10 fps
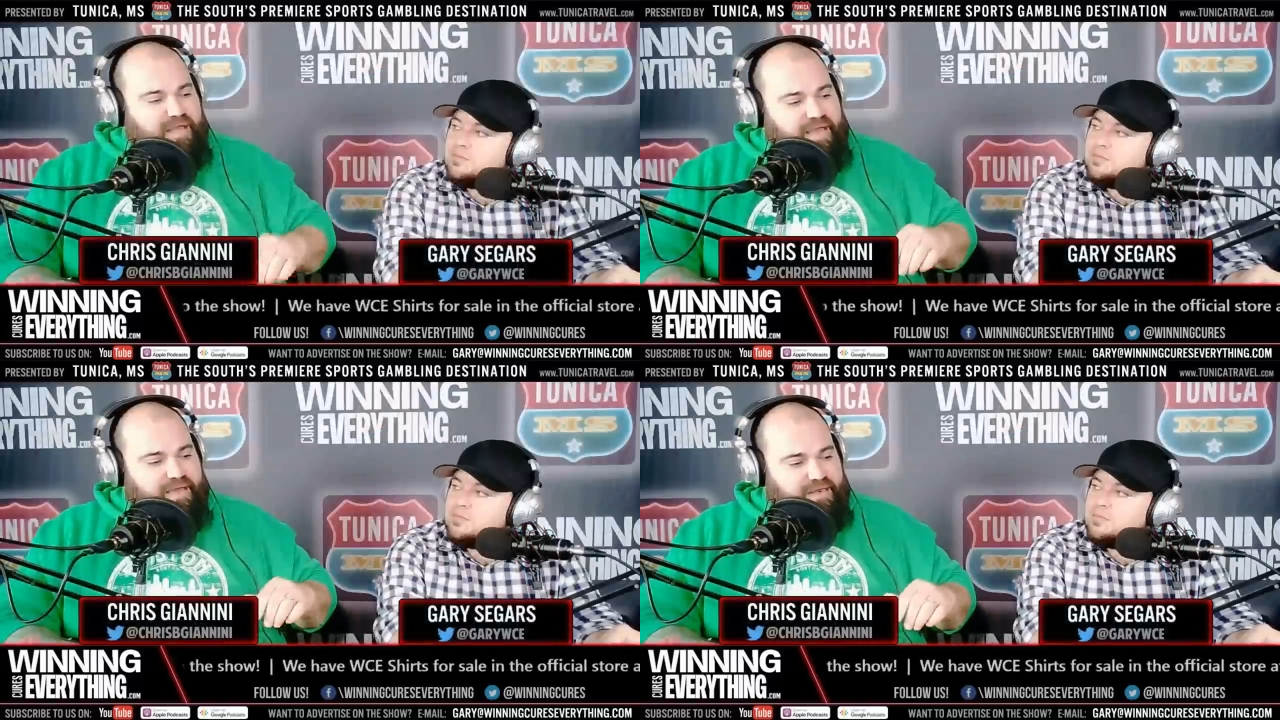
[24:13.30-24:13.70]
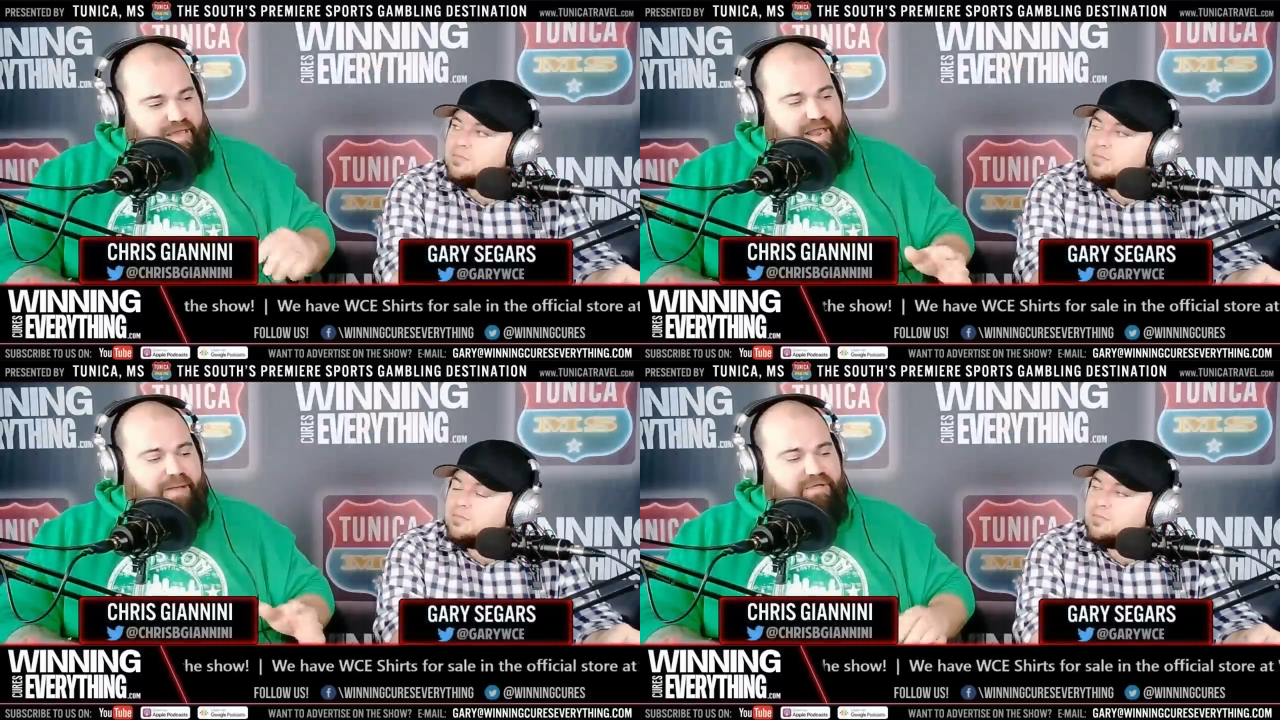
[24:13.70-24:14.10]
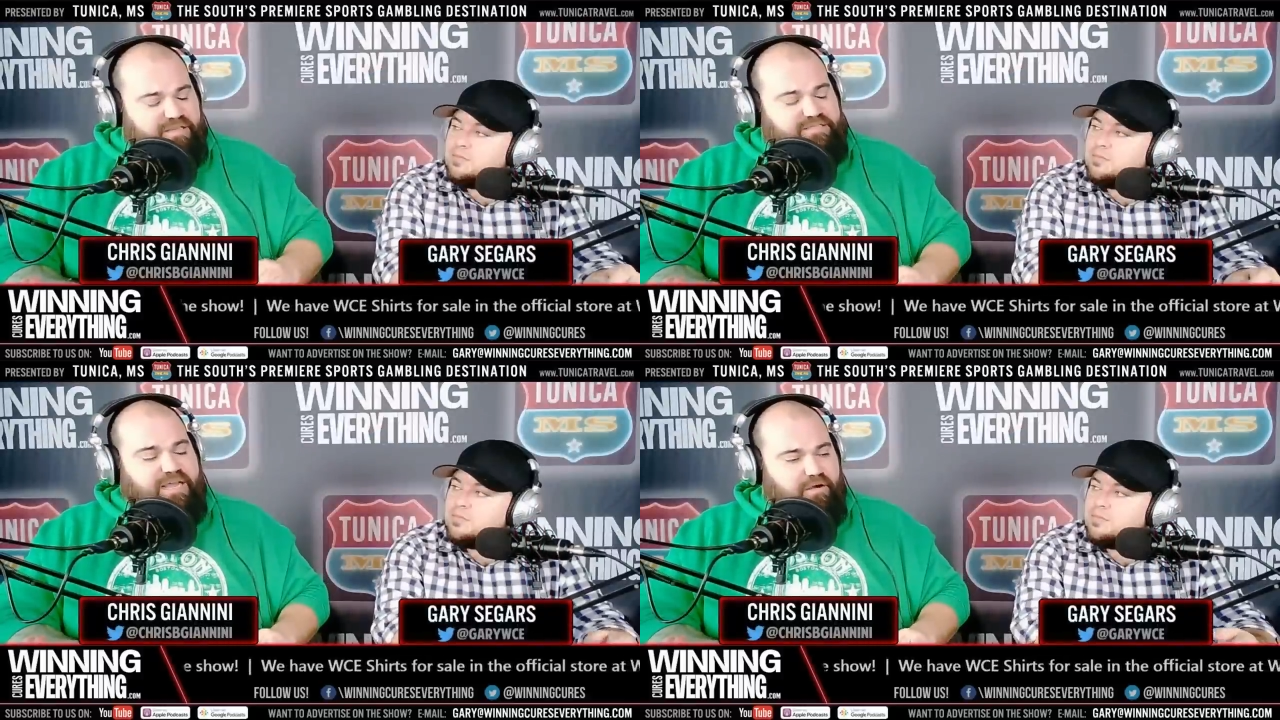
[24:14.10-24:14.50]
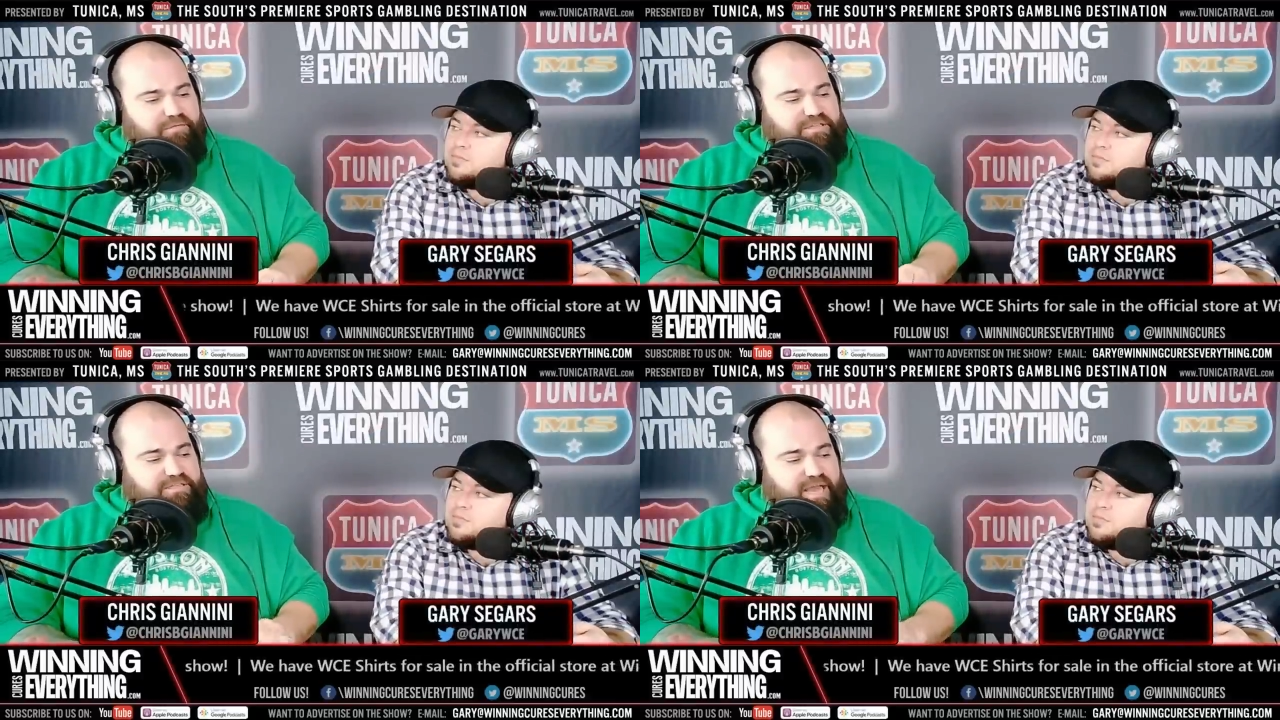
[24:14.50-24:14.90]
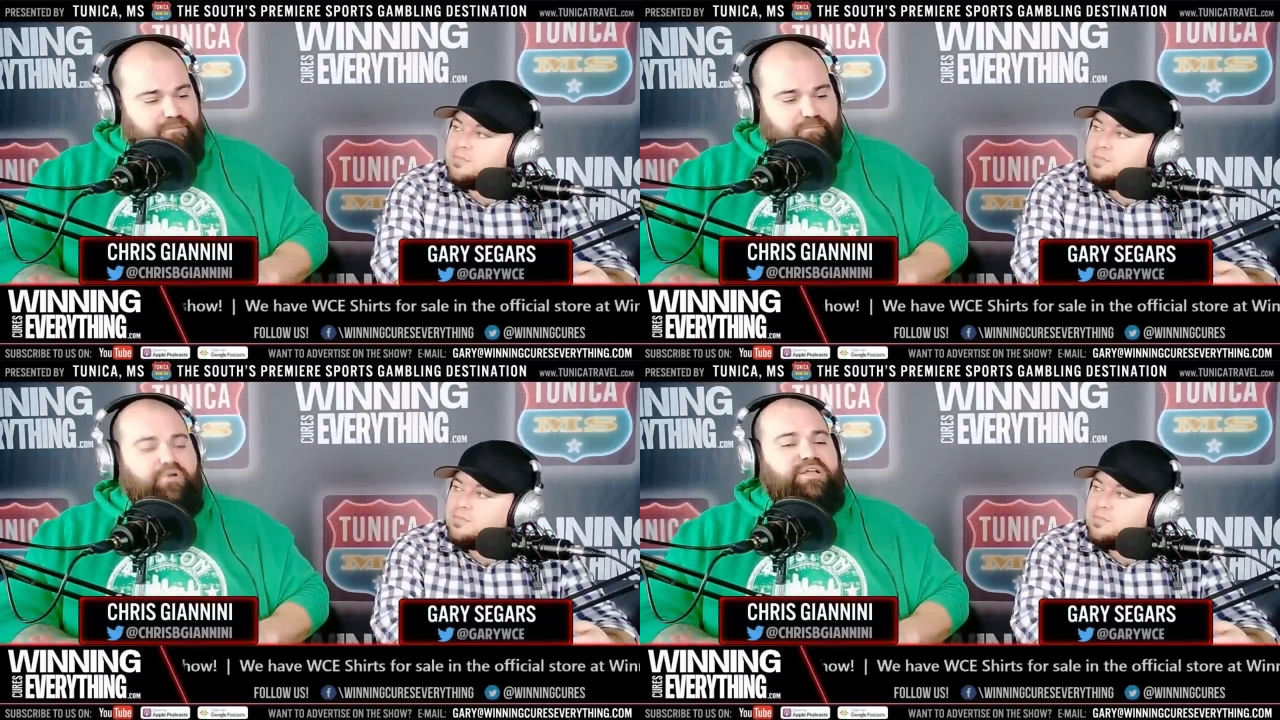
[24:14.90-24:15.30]
Speaker 1: And, and I'm going to take over this
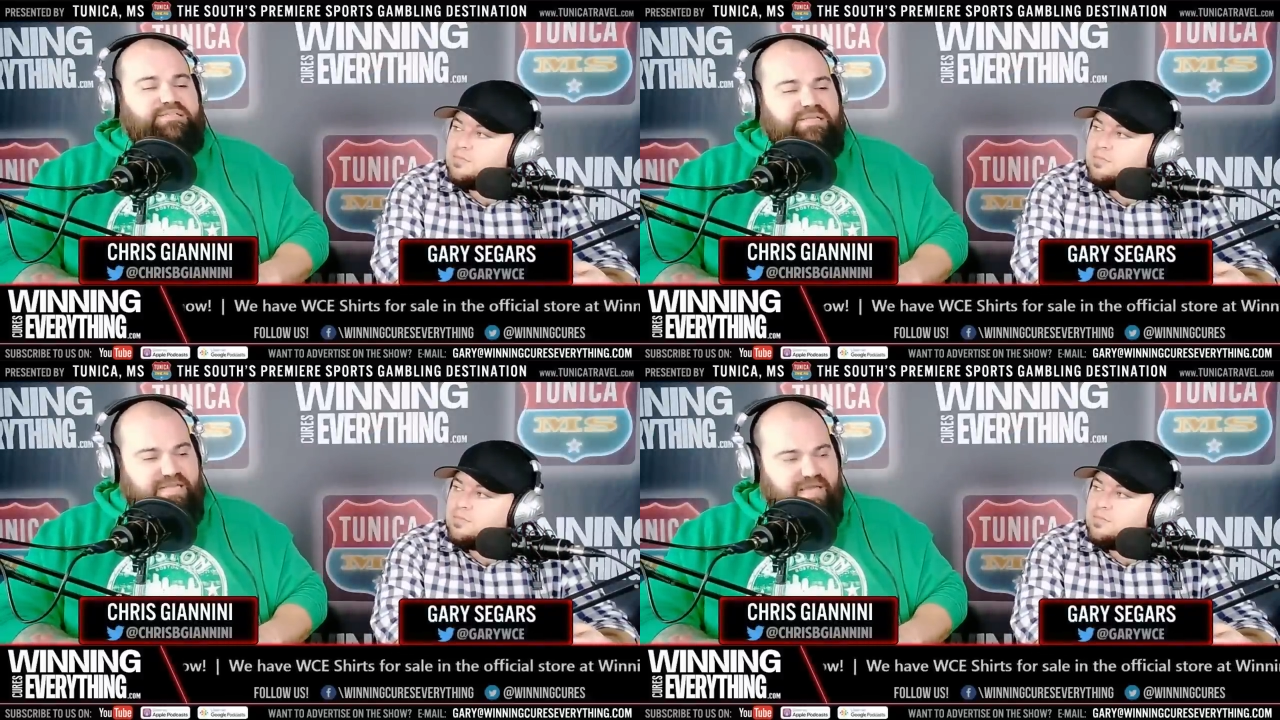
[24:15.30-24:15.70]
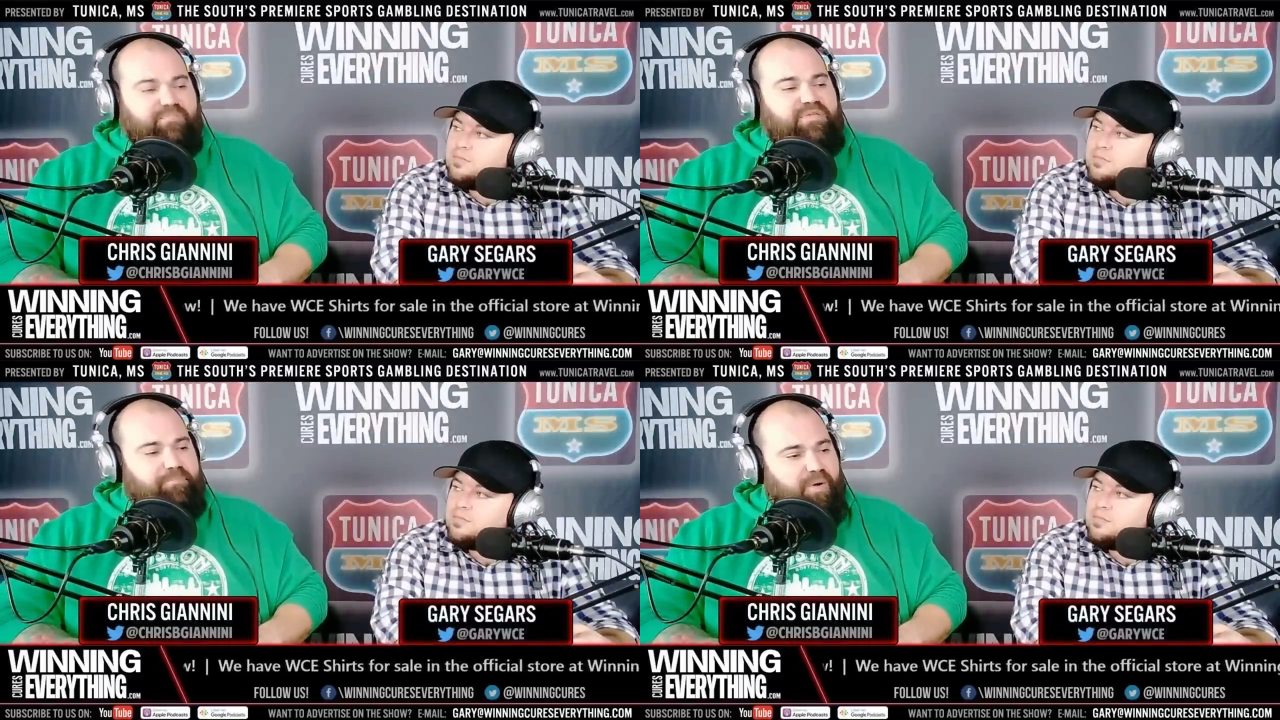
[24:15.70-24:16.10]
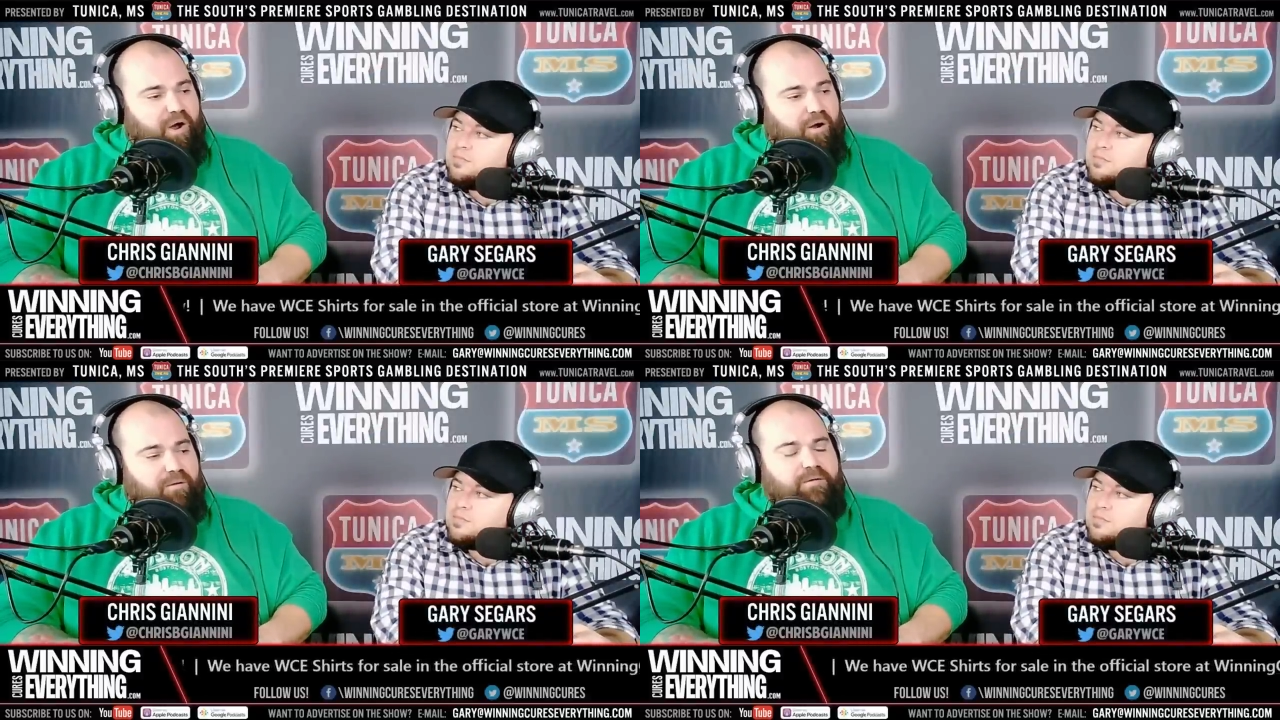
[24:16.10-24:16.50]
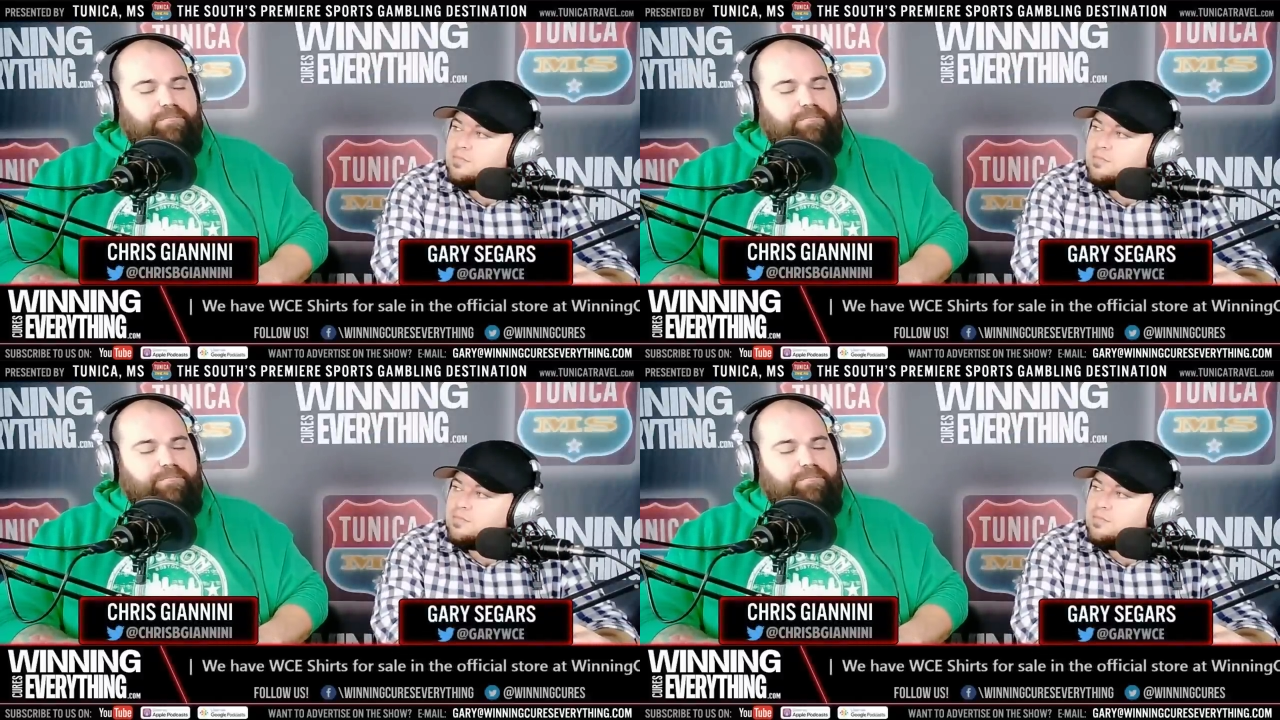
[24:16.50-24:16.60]
game. Brees, get me the ball.